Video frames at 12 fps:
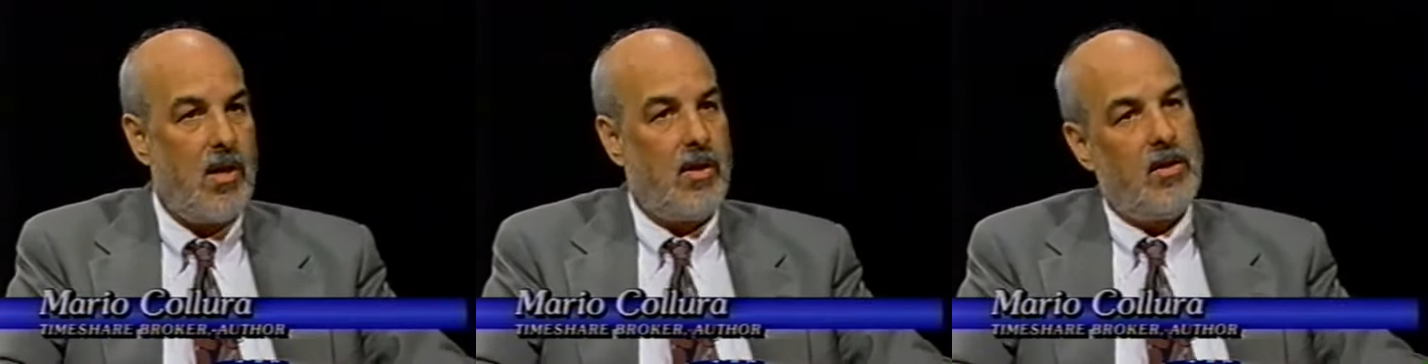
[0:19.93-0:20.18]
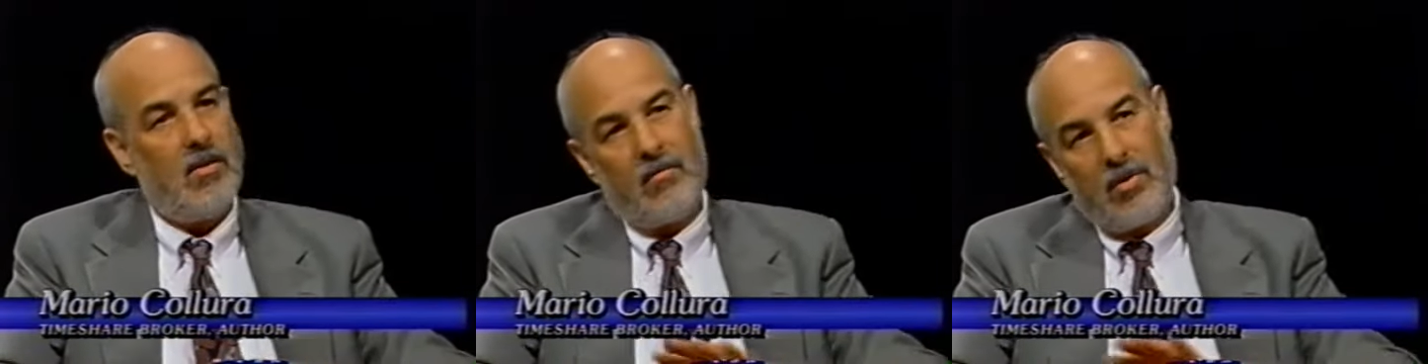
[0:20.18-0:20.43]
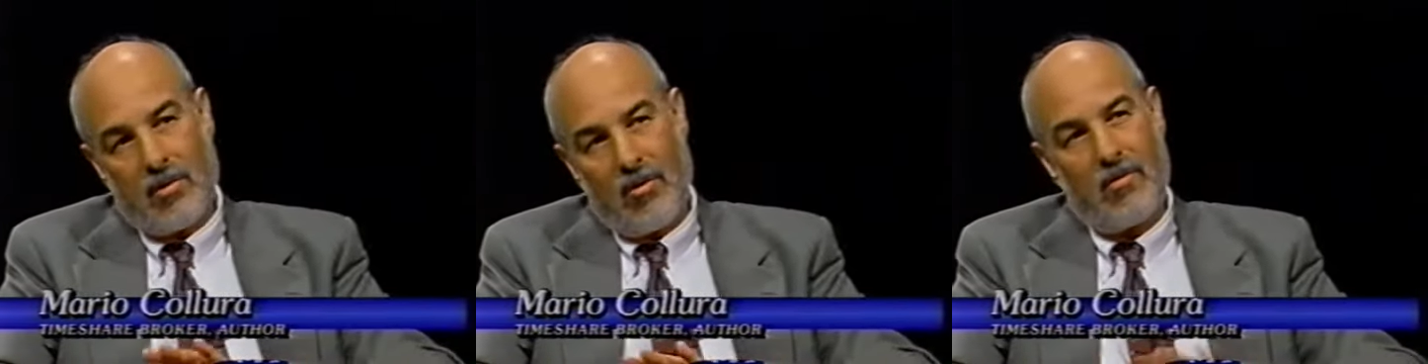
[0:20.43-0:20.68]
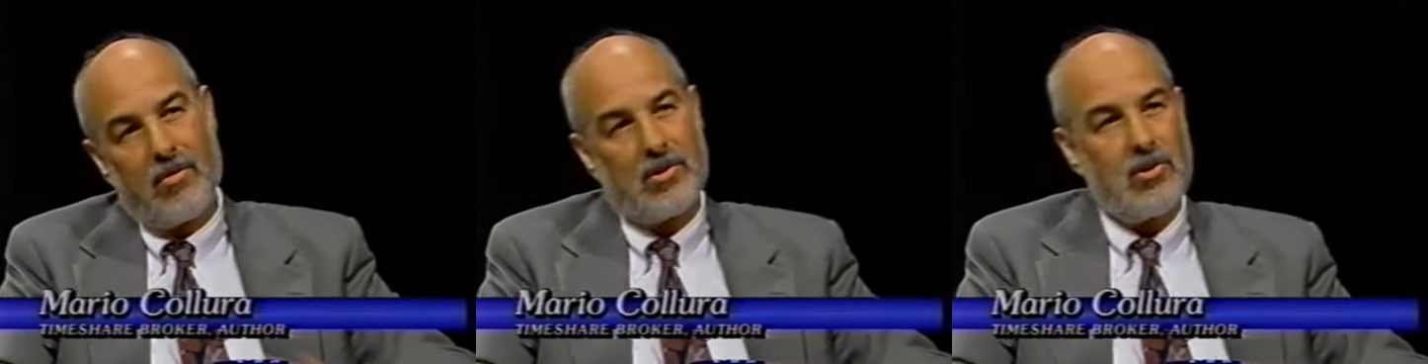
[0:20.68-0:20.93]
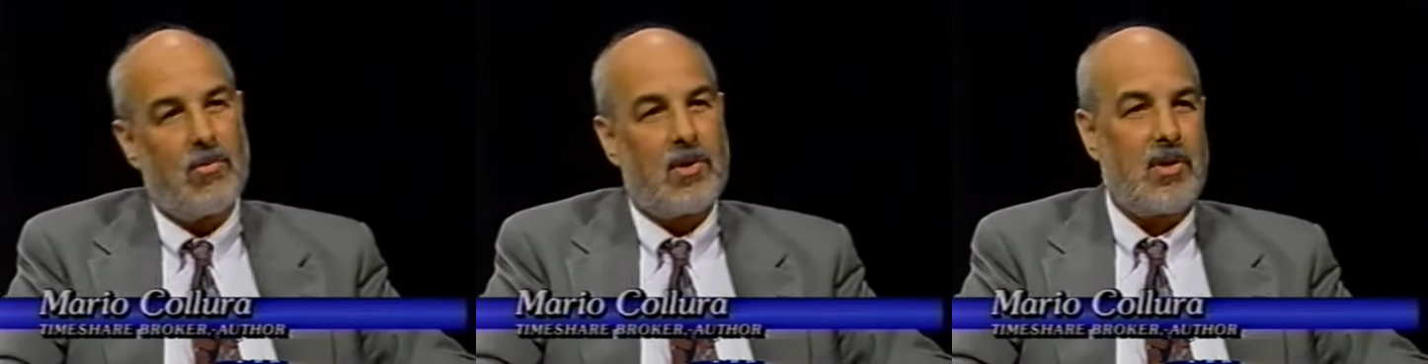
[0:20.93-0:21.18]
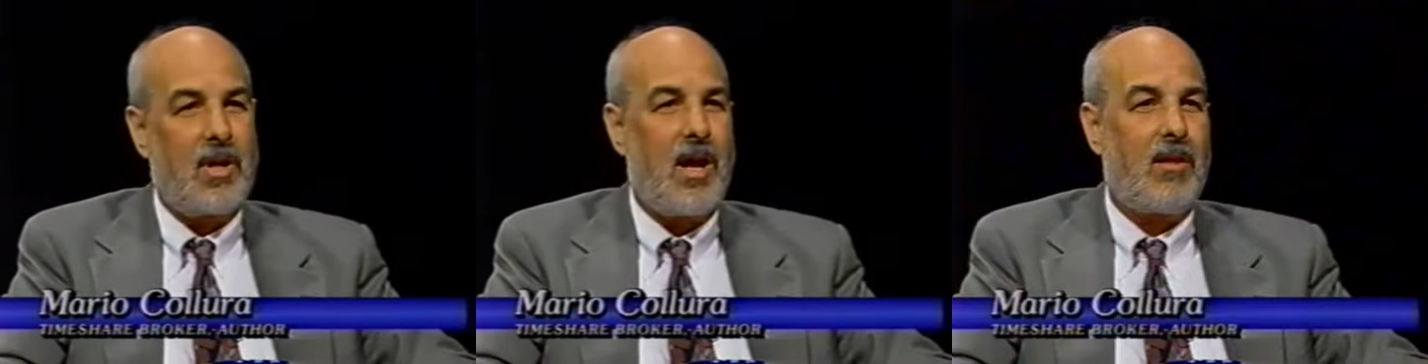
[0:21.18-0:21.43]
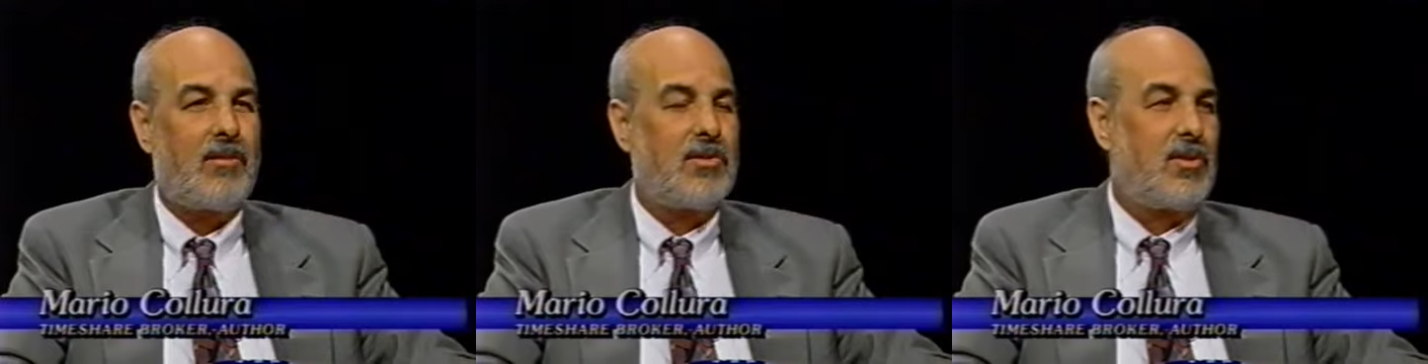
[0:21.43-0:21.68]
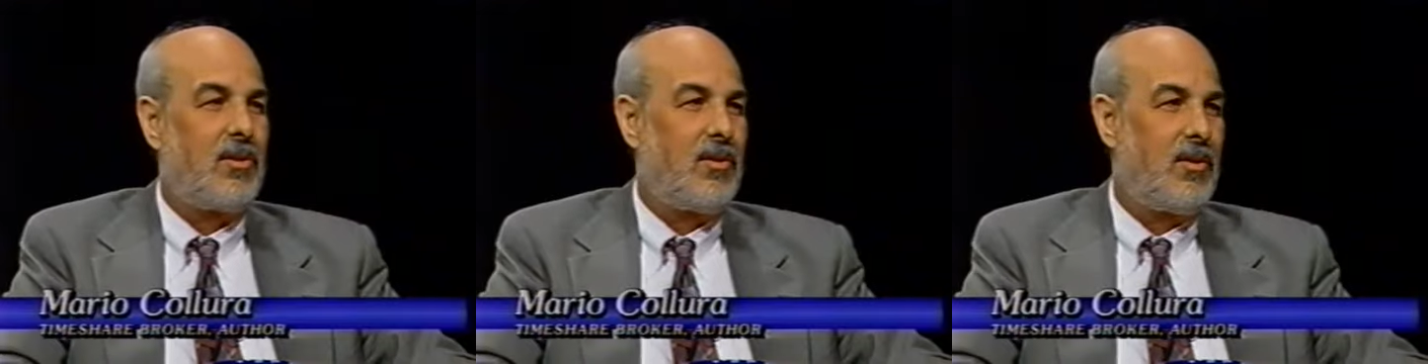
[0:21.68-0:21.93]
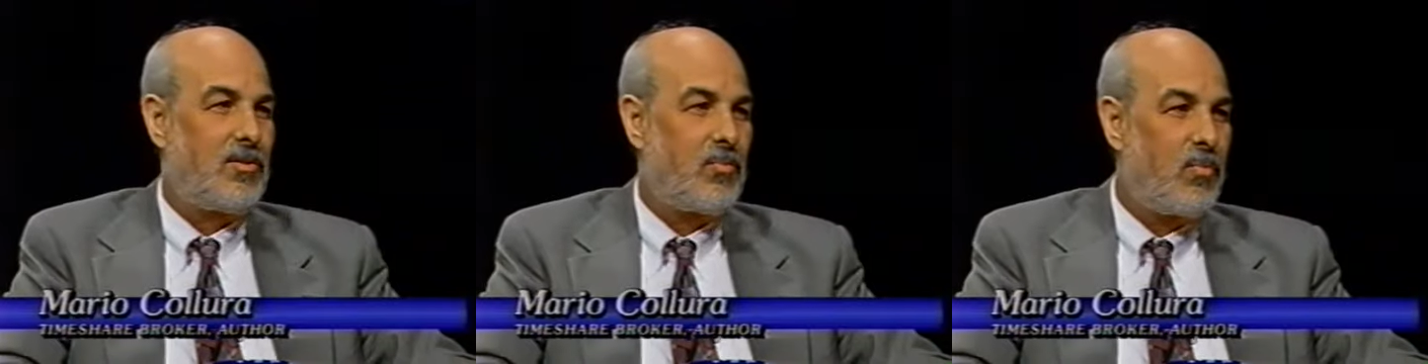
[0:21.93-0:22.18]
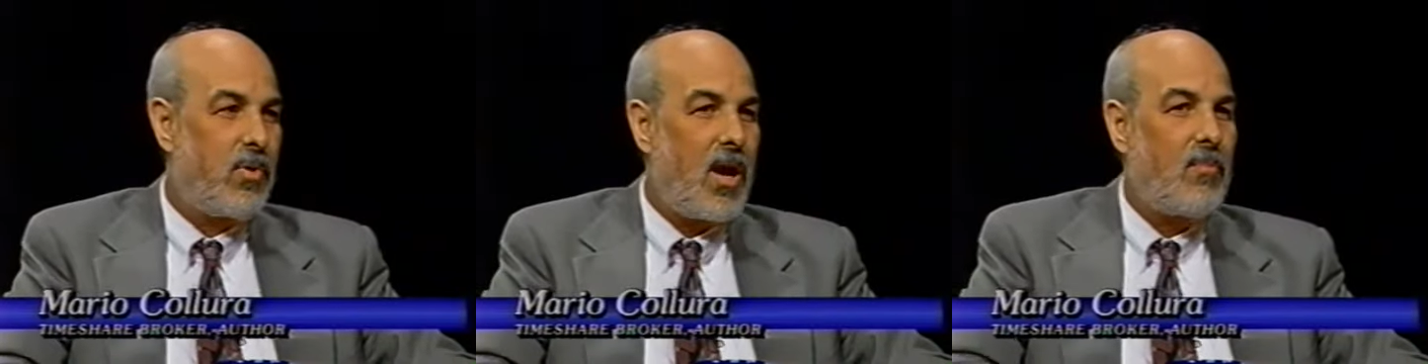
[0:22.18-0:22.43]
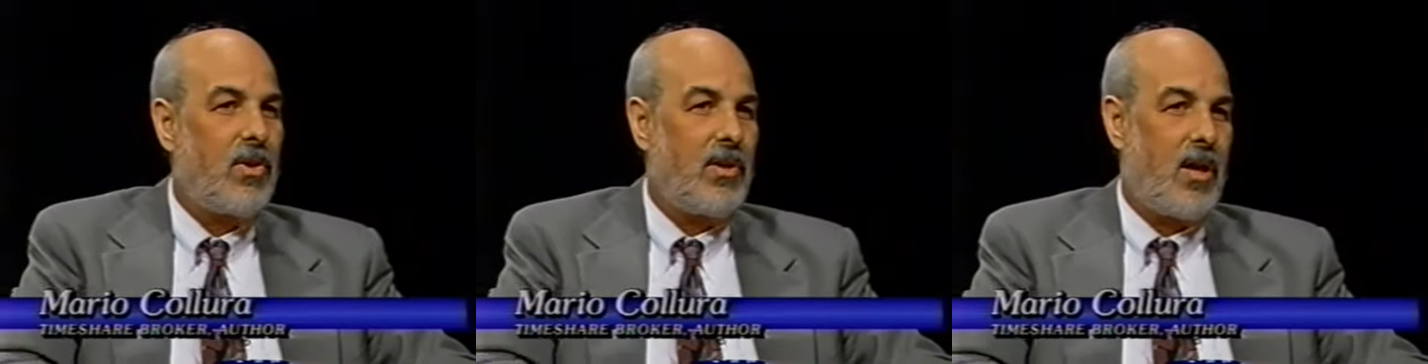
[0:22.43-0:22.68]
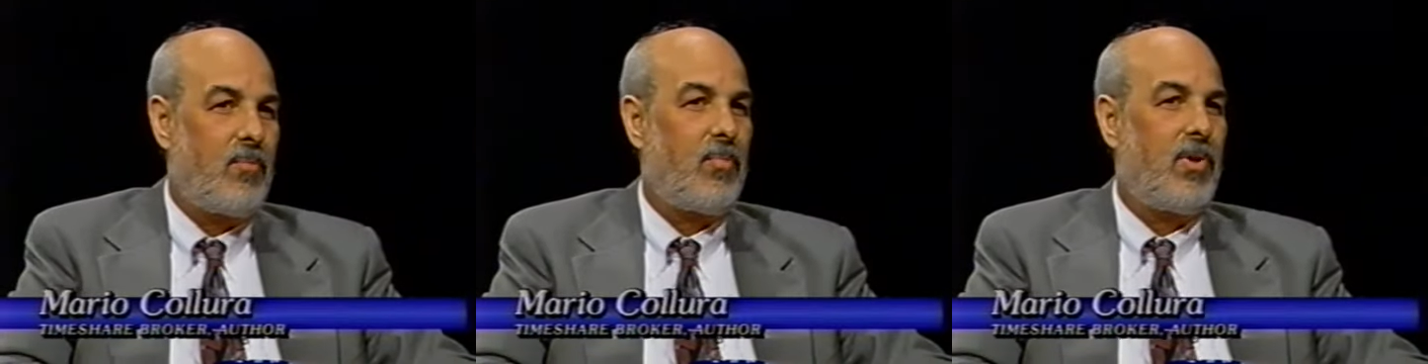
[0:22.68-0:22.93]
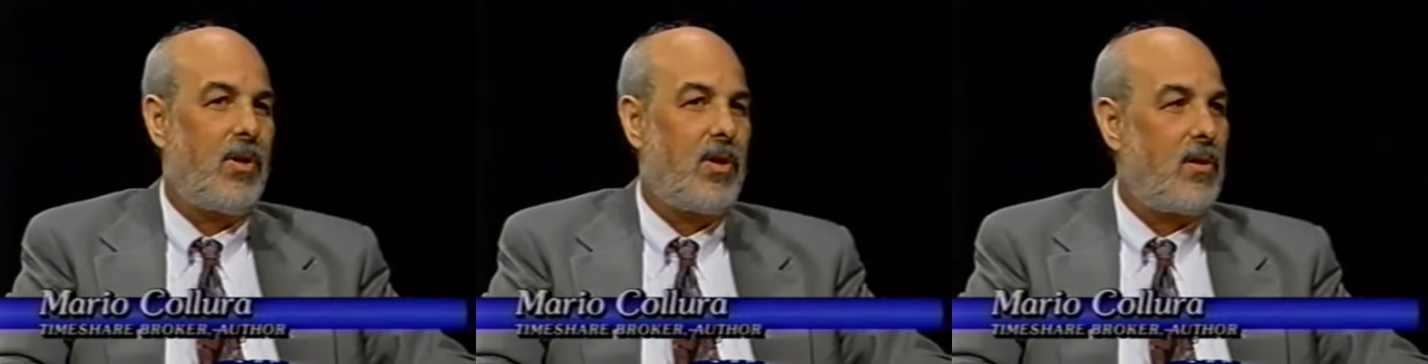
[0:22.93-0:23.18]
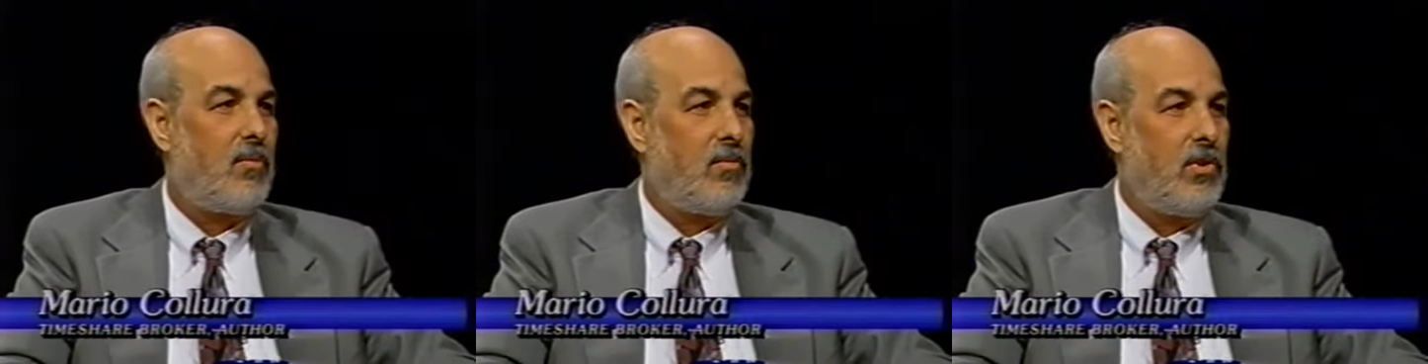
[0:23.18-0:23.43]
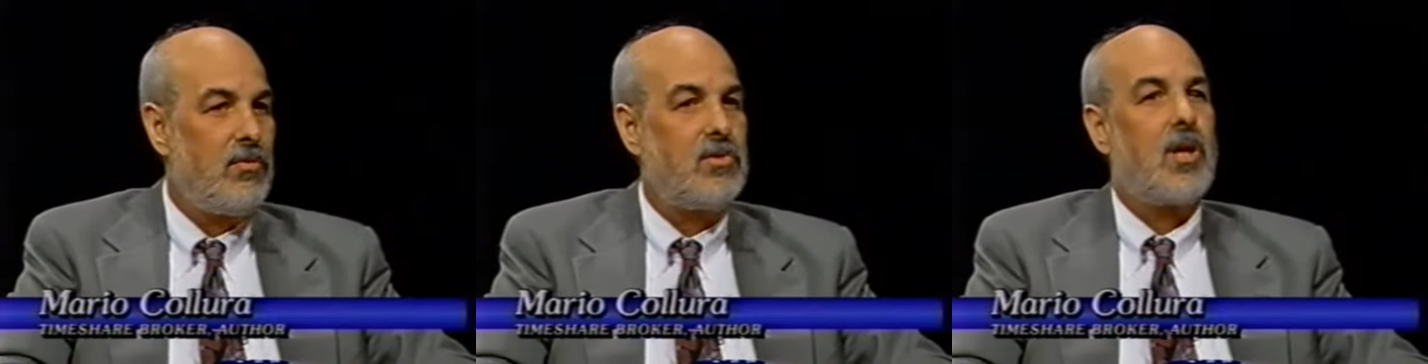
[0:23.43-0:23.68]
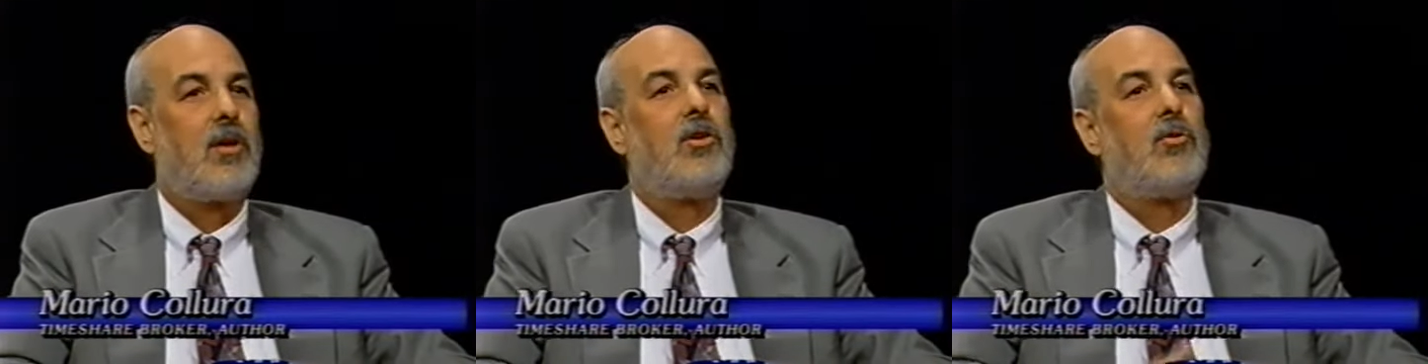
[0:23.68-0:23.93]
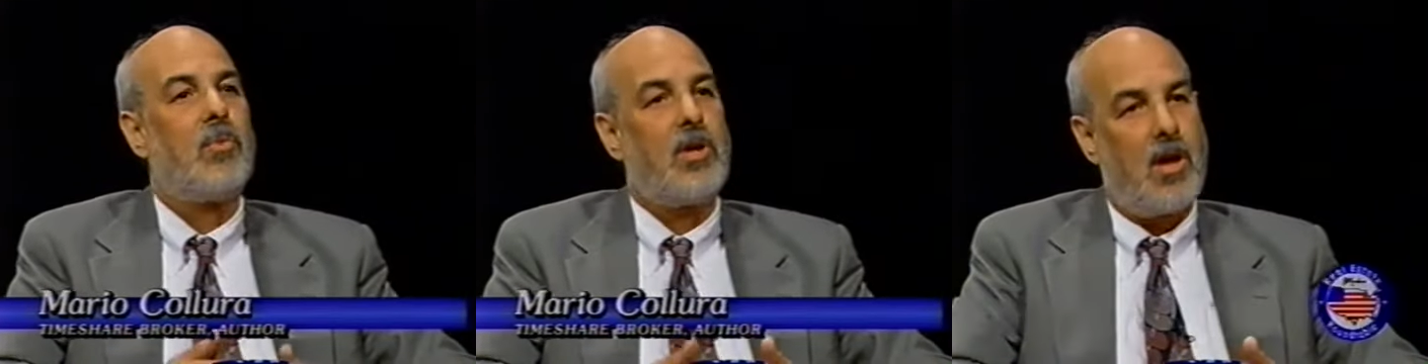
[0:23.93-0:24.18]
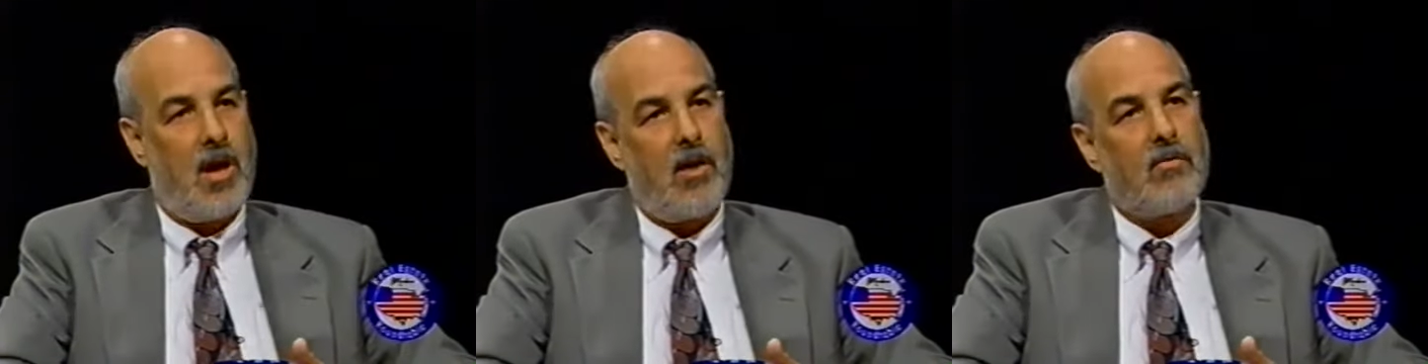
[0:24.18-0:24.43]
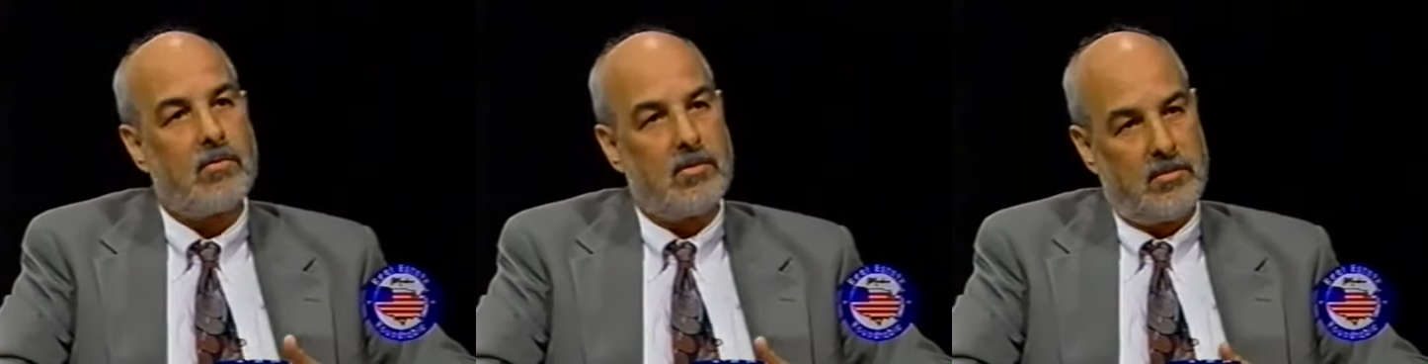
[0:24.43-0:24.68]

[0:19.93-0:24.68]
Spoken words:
If you're over $200, then it's probably not being used on your behalf.